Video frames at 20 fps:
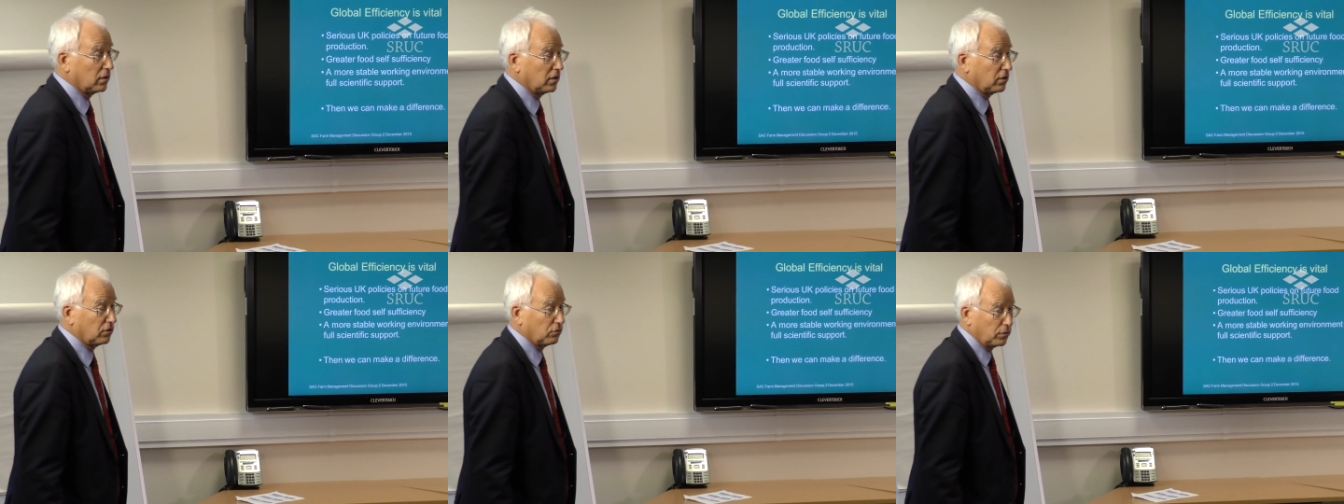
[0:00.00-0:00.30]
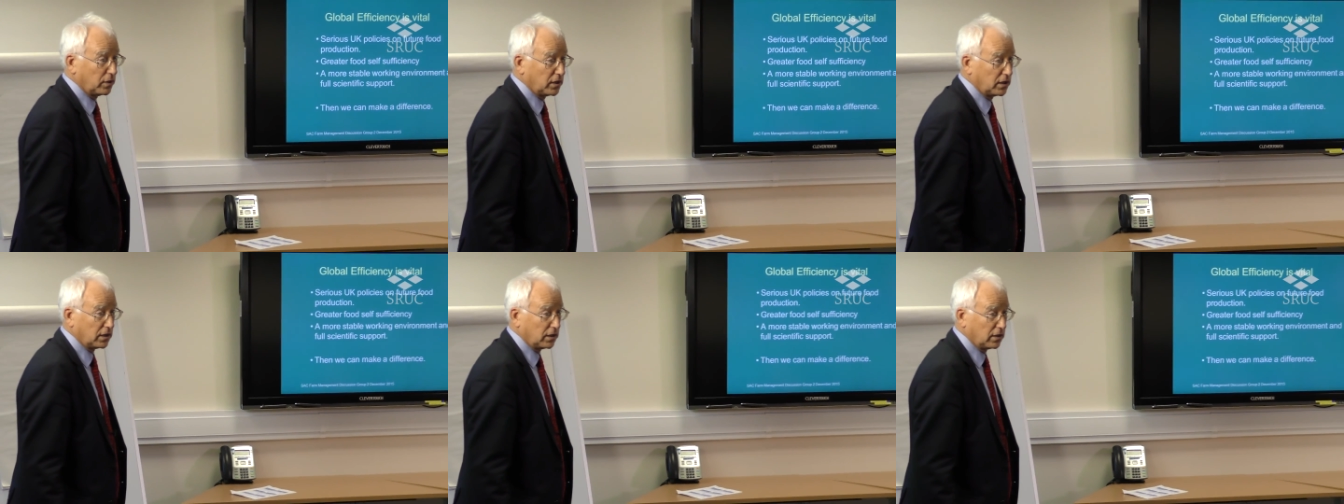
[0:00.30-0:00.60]
as
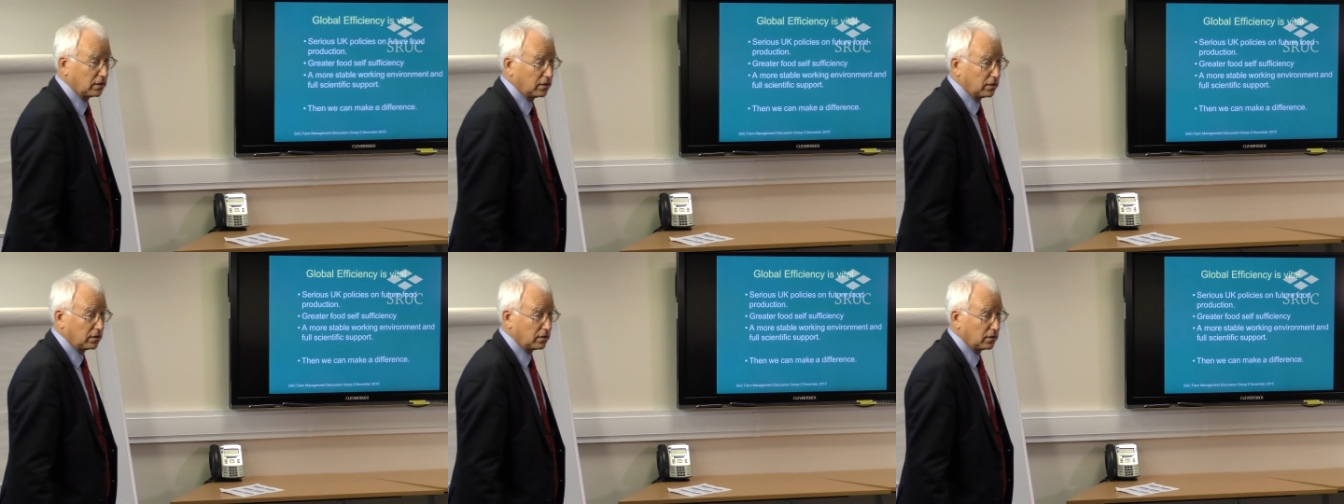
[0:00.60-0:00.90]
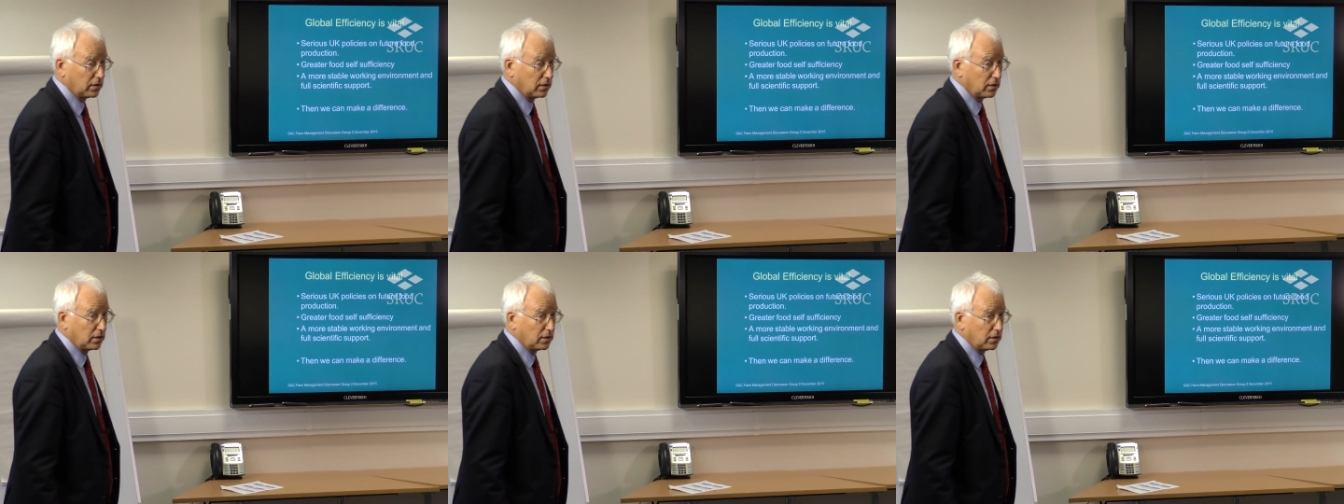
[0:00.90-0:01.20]
we can.
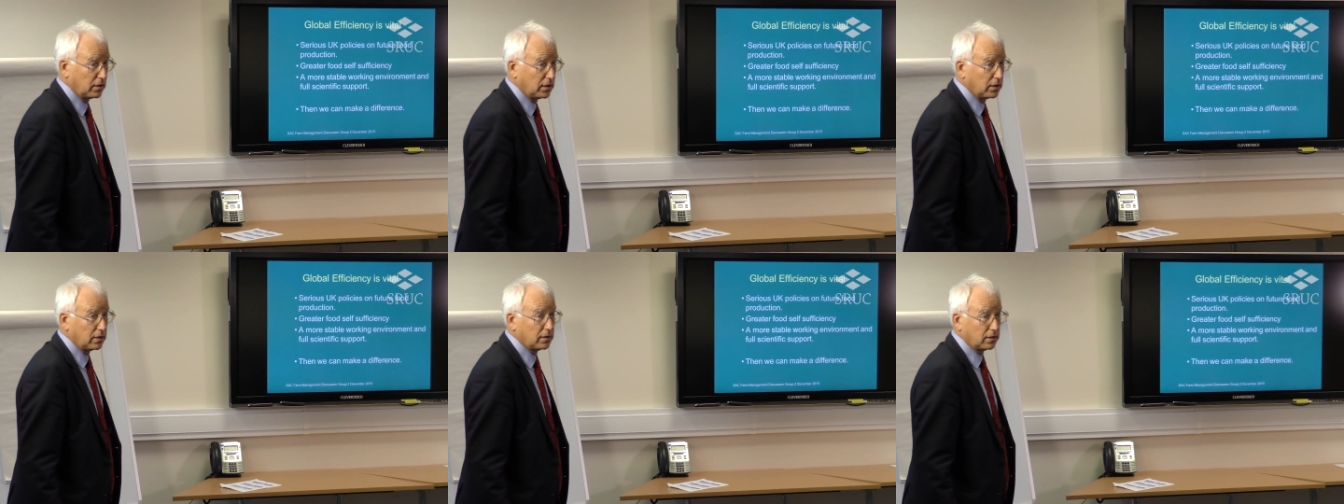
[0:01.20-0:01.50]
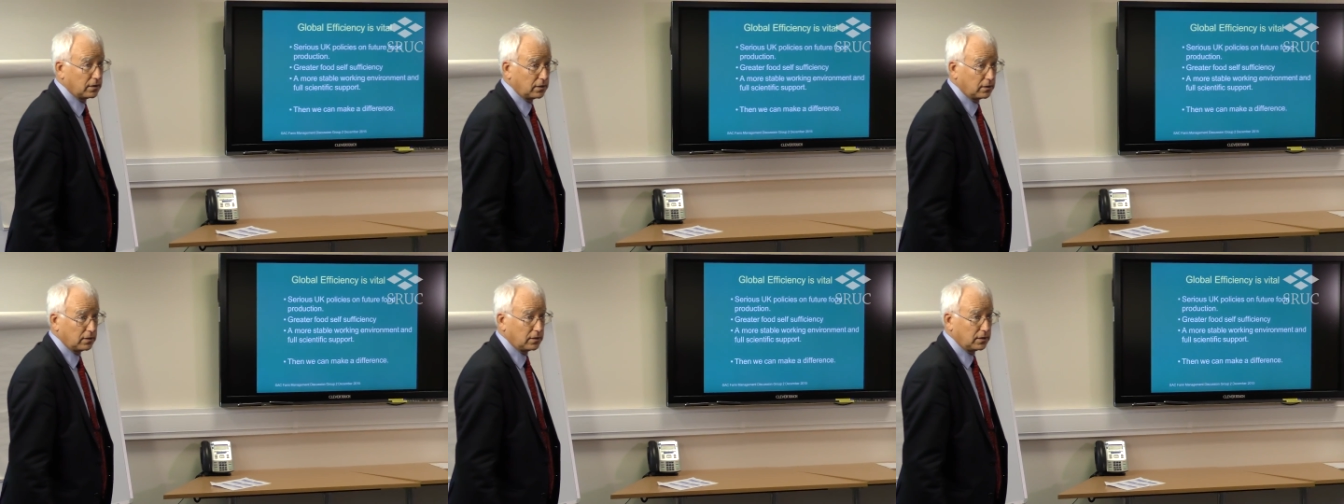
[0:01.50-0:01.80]
And I
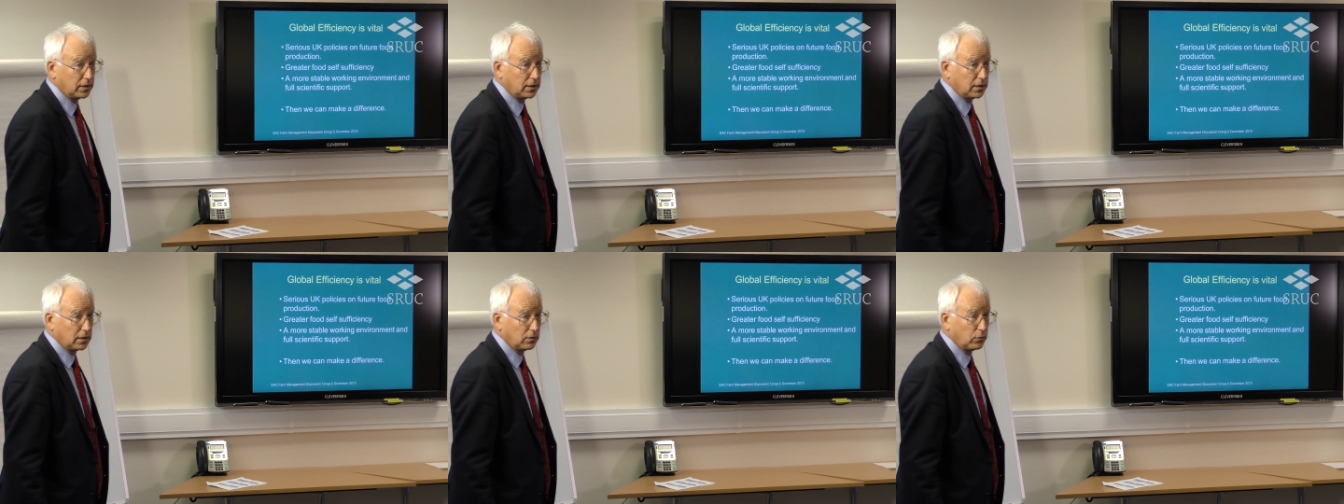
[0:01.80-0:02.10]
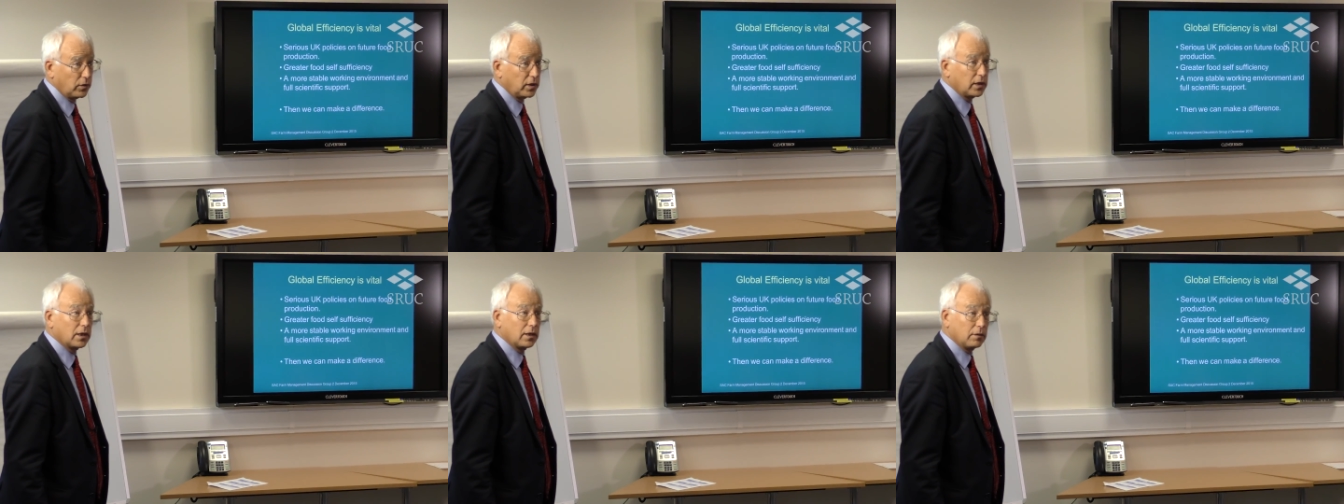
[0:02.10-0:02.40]
think together
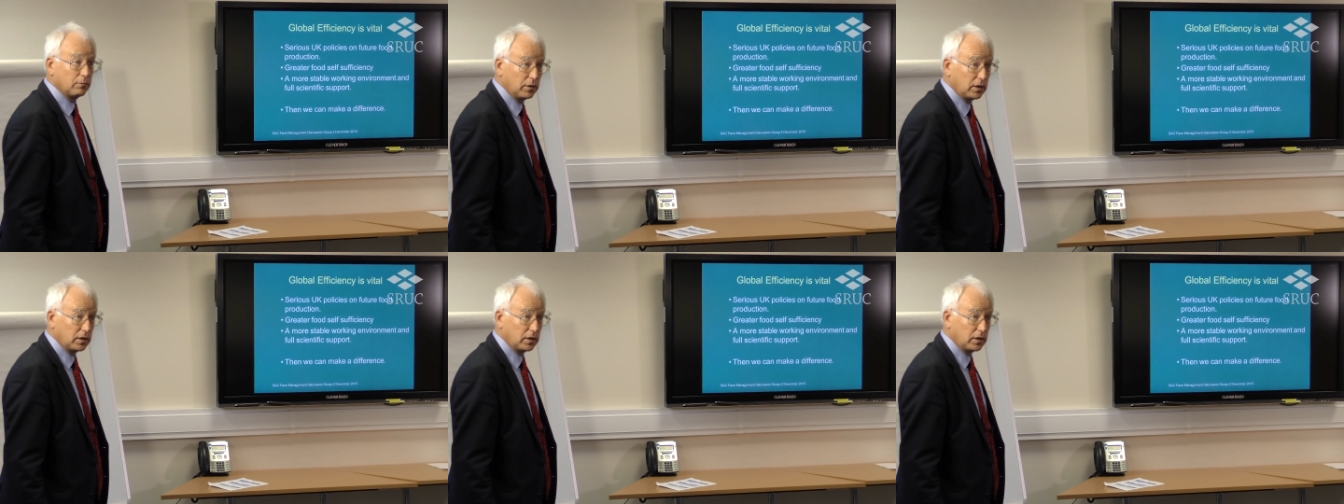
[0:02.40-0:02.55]
we can